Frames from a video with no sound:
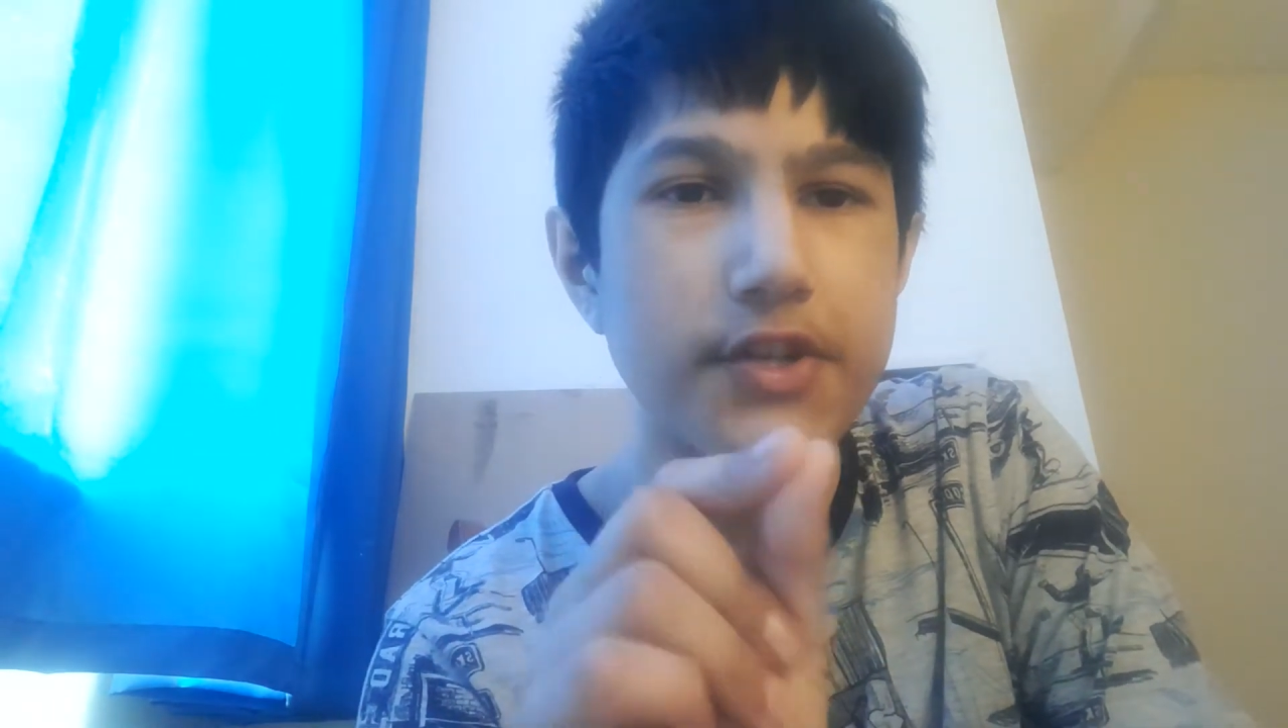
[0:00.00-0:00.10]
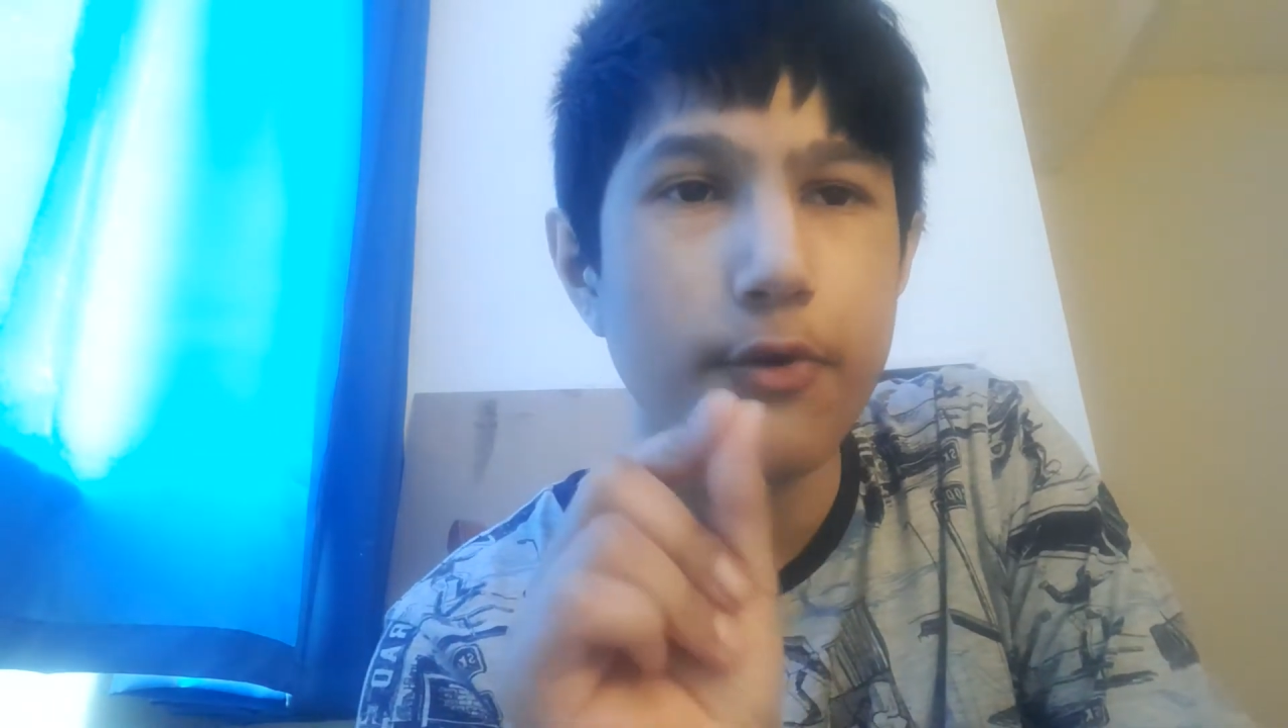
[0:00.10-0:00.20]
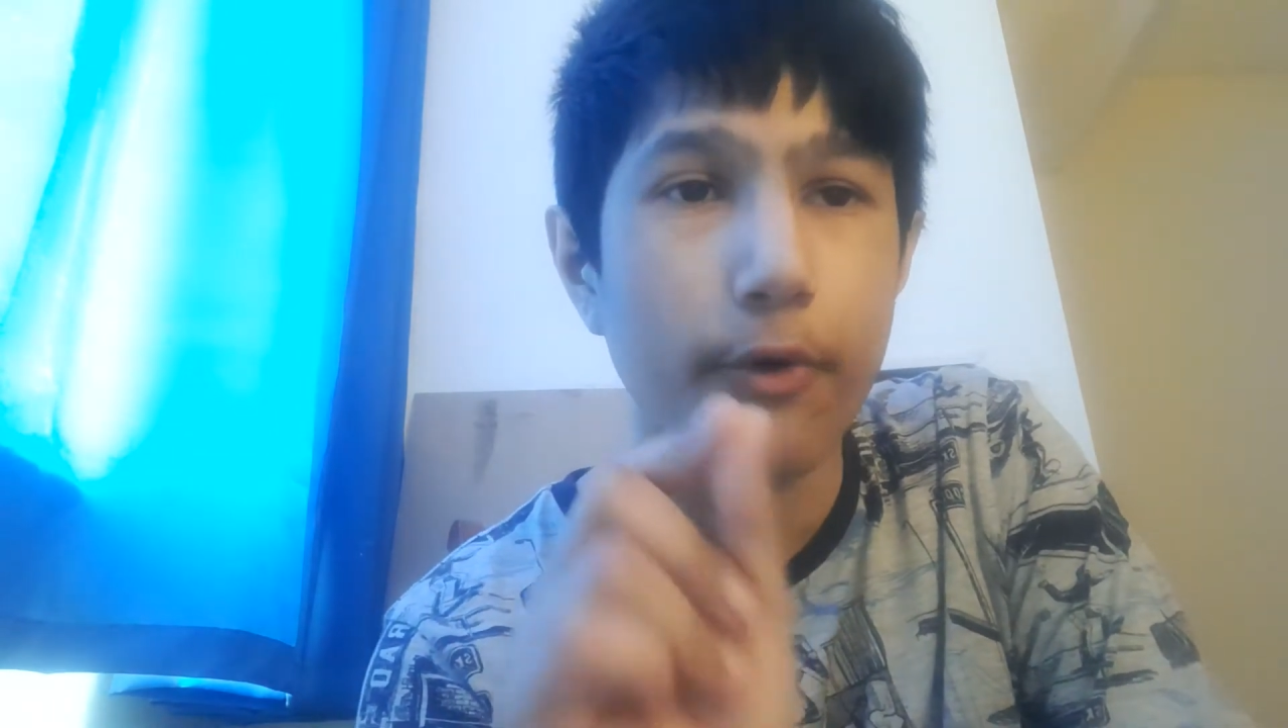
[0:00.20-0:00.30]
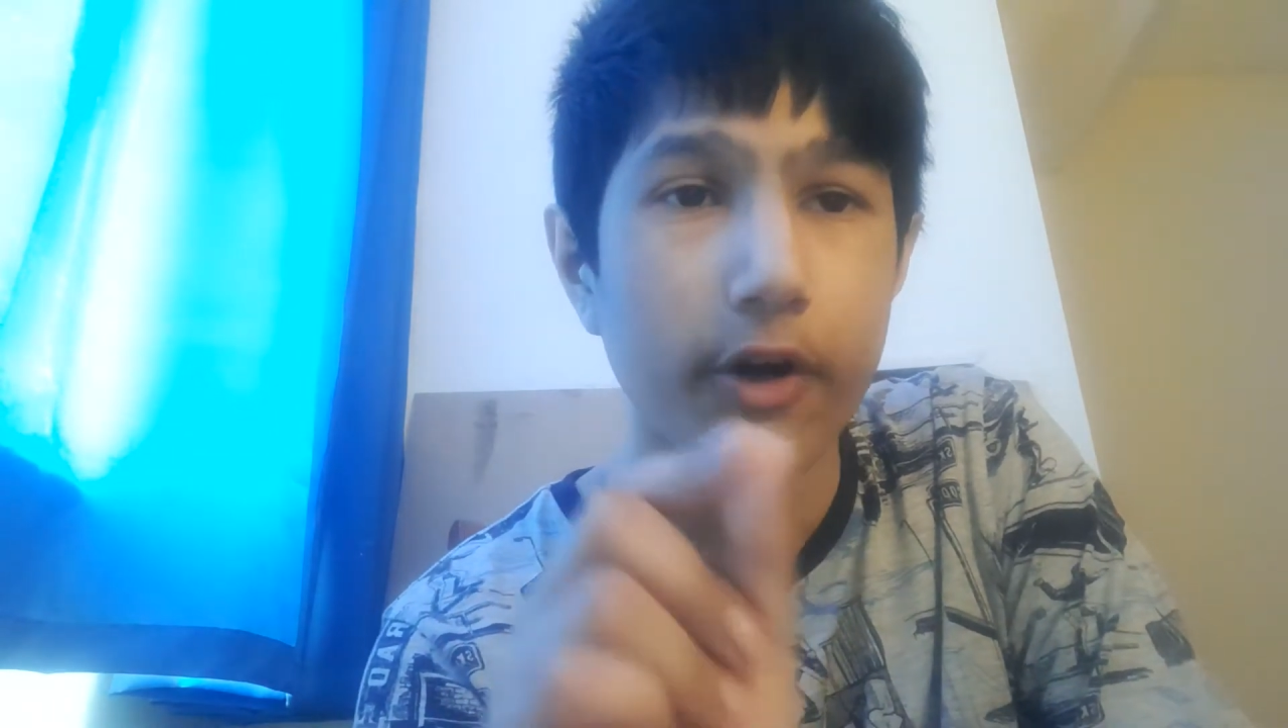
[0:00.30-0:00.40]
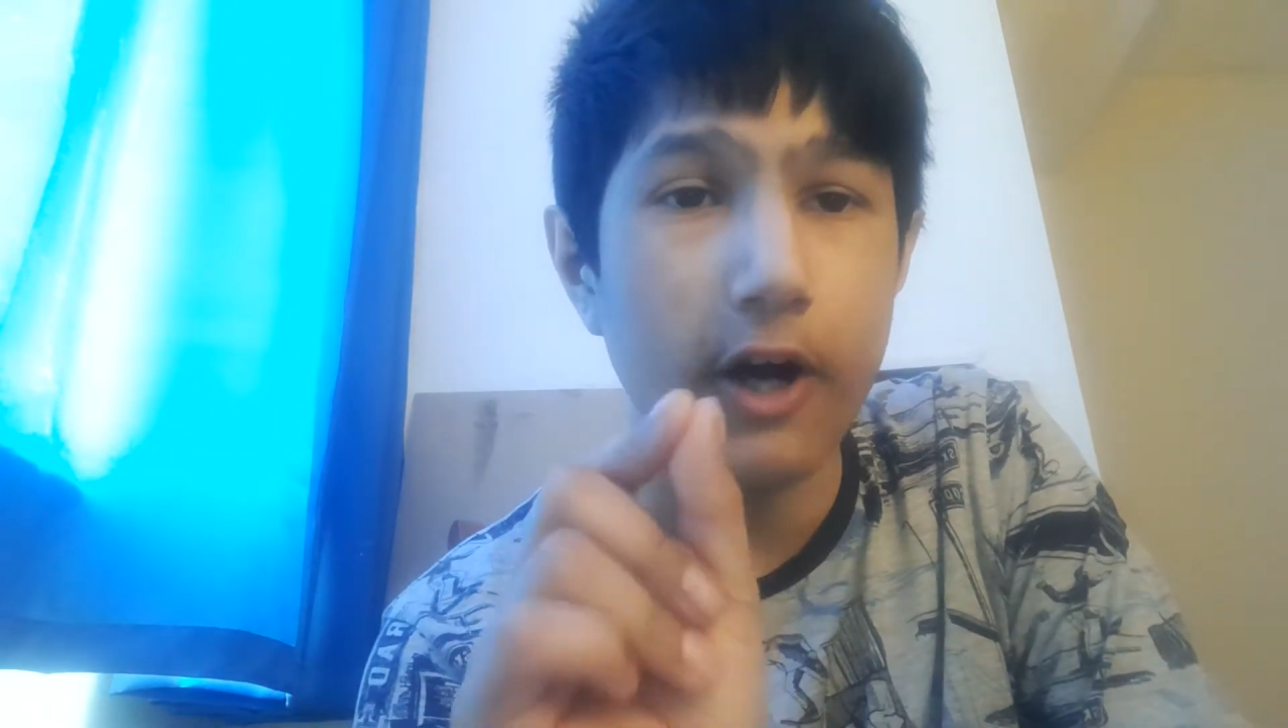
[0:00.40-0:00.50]

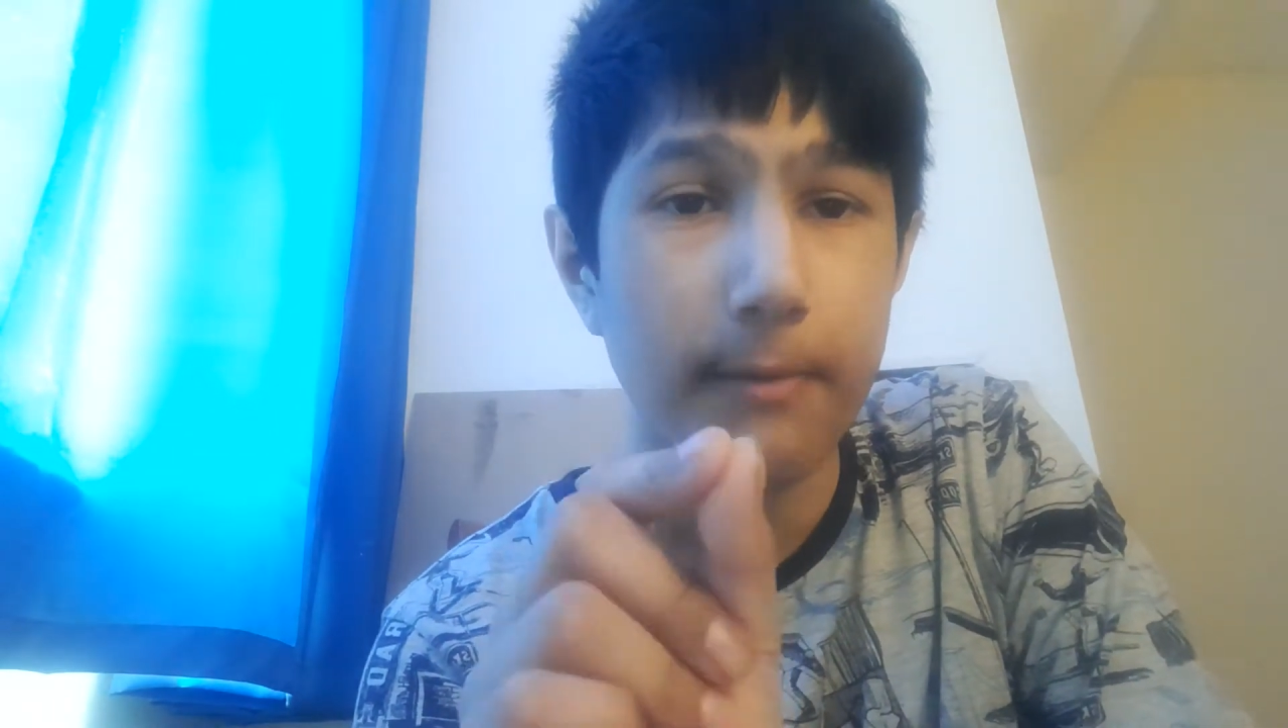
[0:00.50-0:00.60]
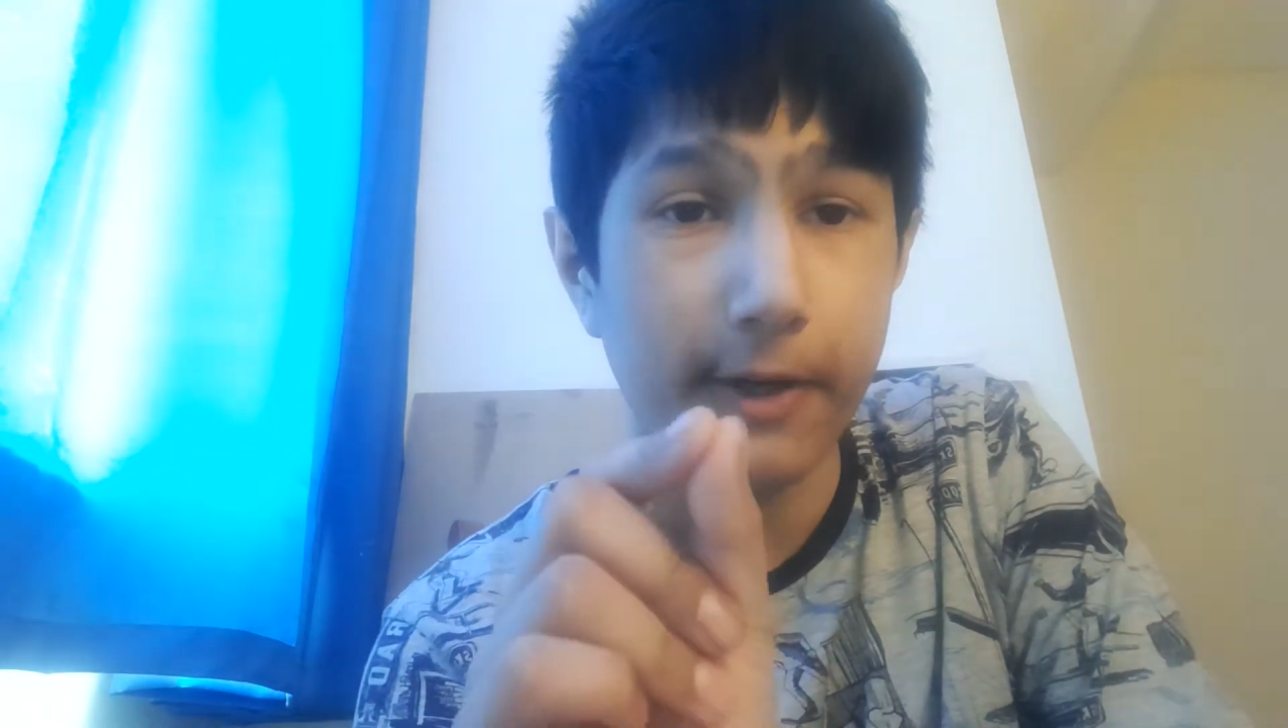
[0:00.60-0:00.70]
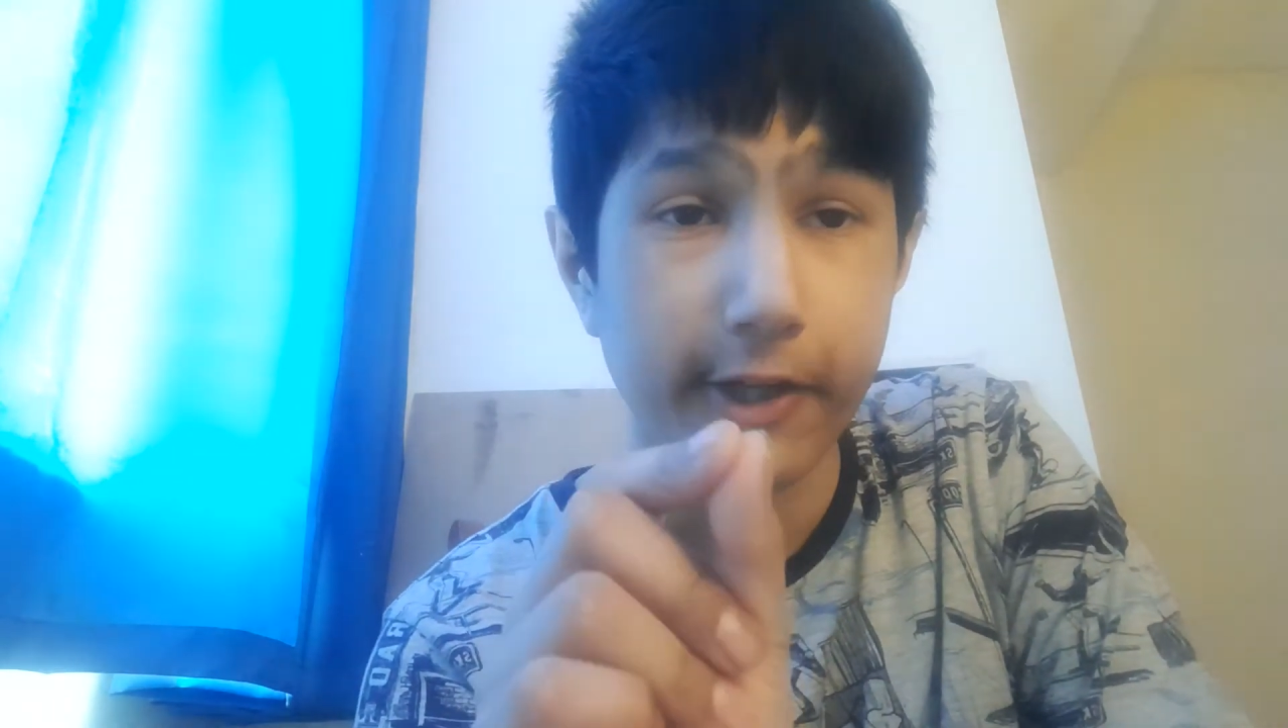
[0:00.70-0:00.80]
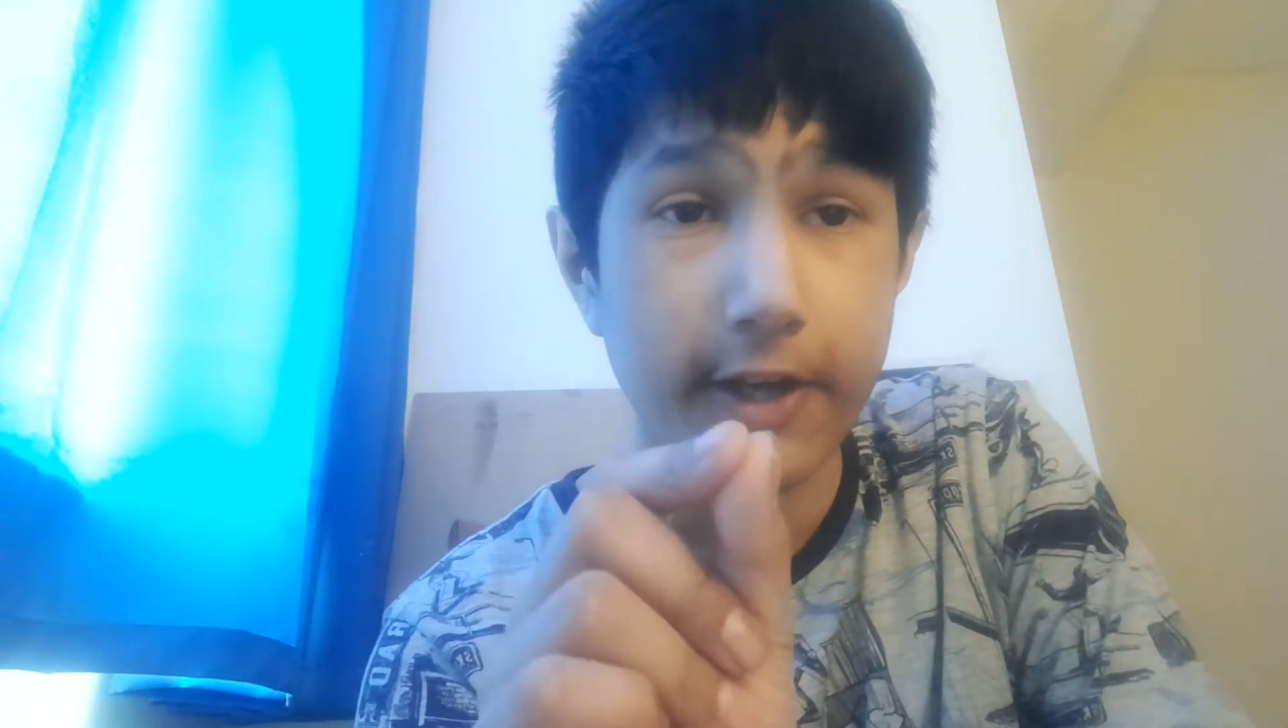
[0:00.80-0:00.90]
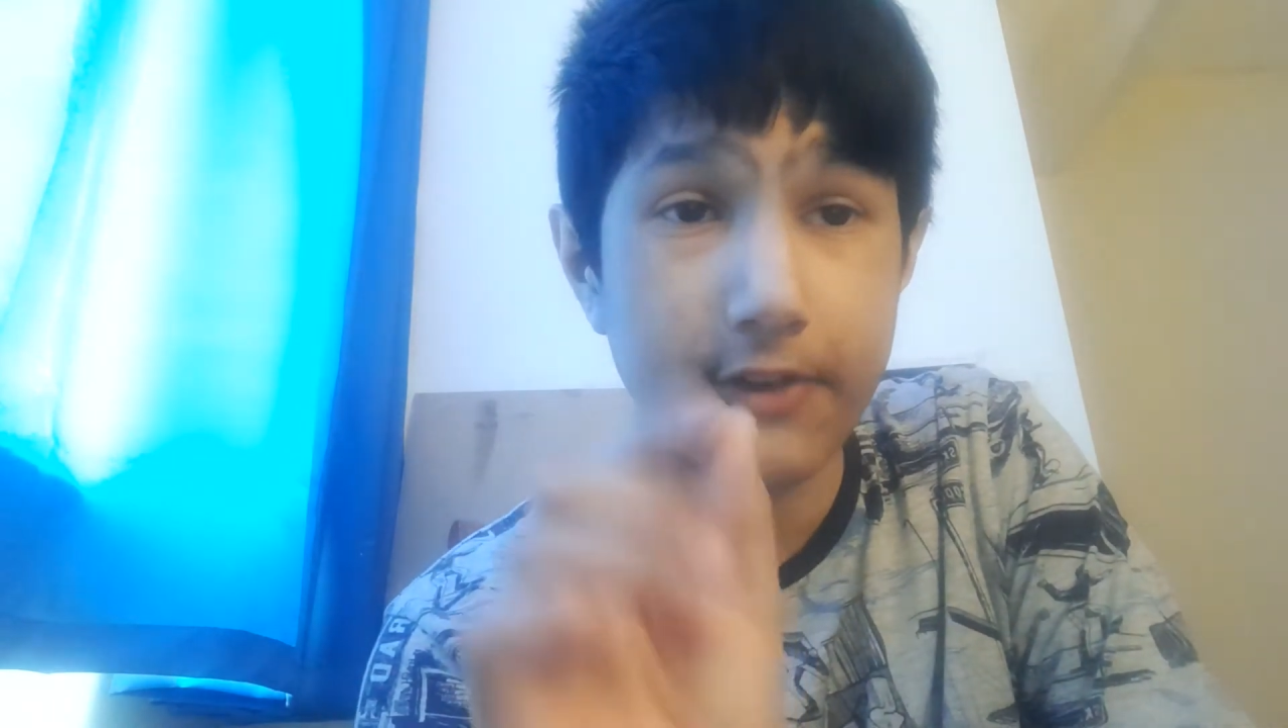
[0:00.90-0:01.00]
your
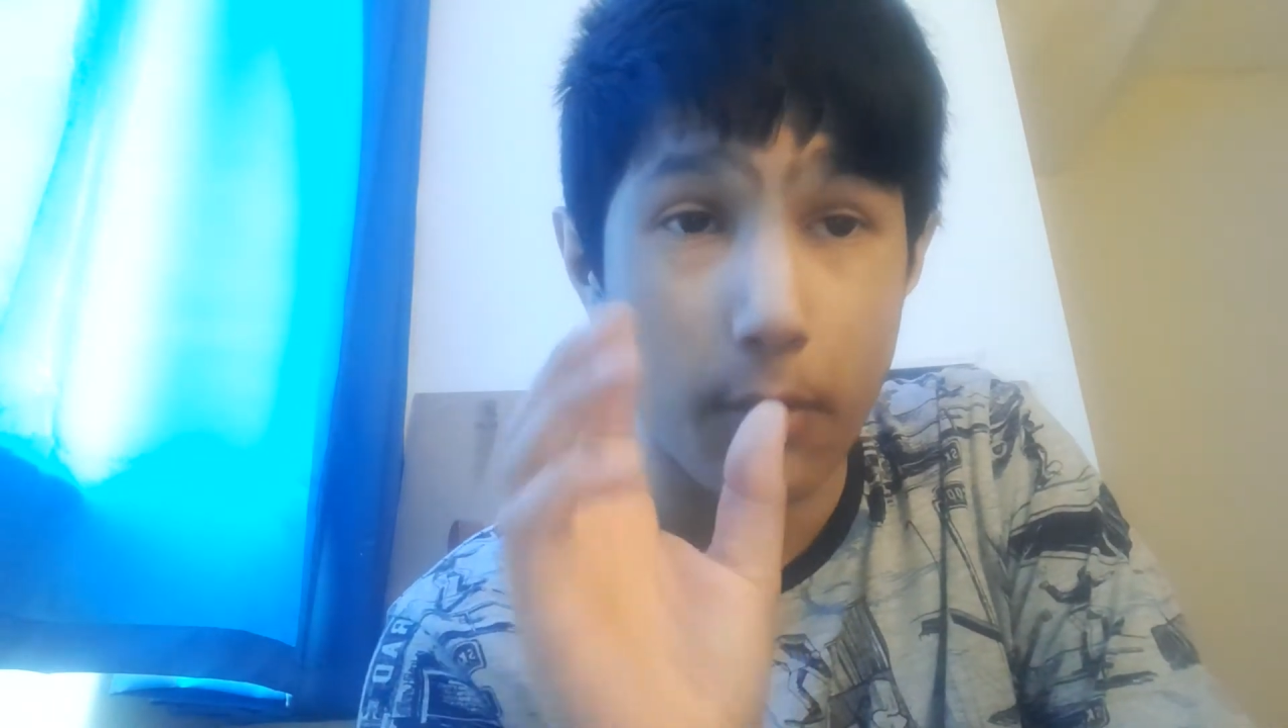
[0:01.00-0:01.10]
comment, guys.